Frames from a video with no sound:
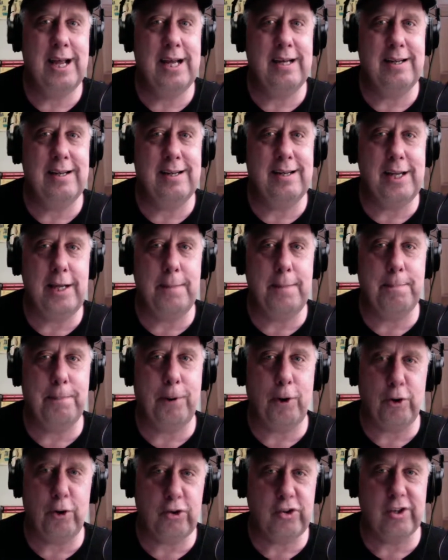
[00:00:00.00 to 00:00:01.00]

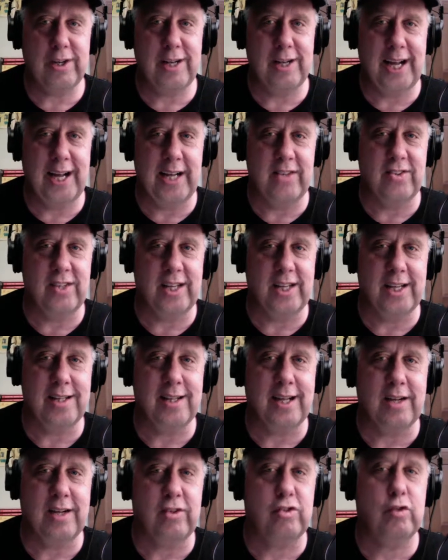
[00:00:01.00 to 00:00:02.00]
depersonalizing it,
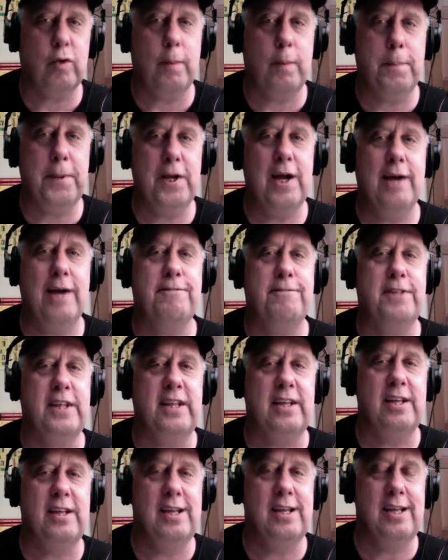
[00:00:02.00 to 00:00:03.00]
like stripping off
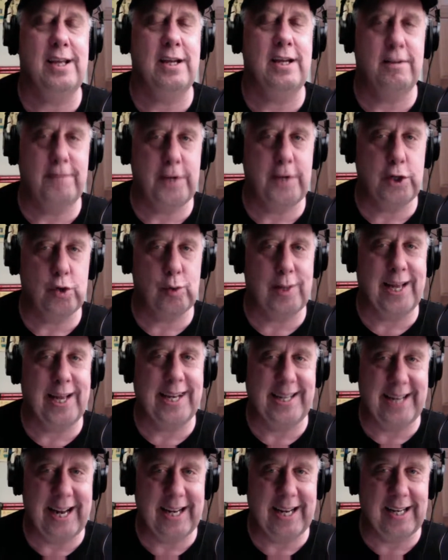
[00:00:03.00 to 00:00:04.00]
the individual
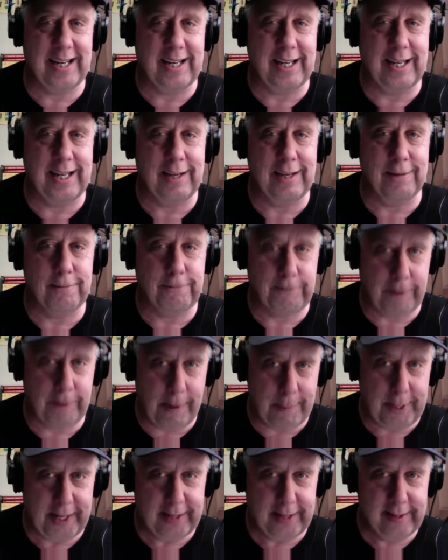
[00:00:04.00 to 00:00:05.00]
identity
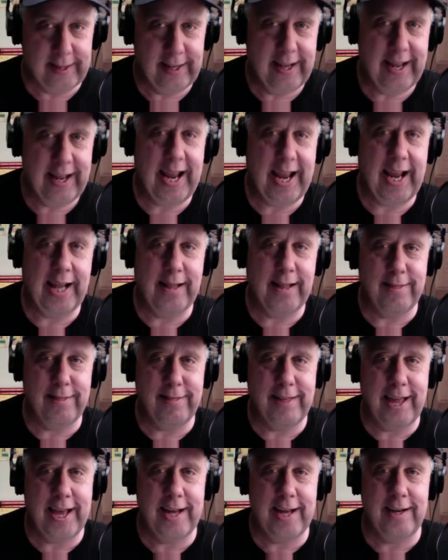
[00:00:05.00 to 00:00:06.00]
from it, and
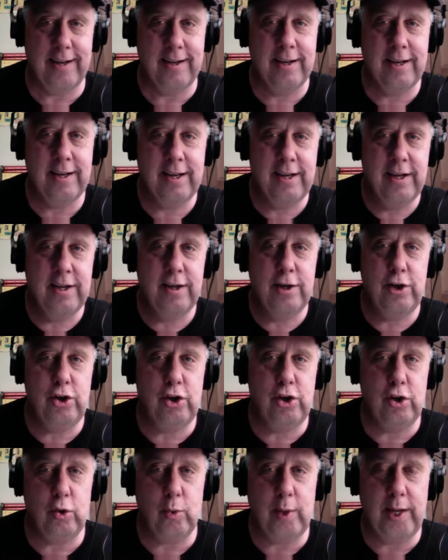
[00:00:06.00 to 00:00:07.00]
then
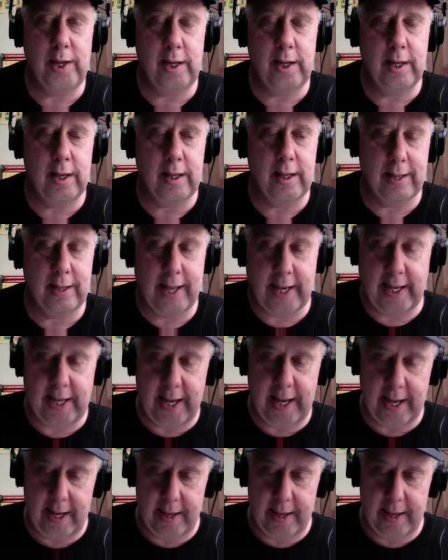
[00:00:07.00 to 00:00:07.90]
doing like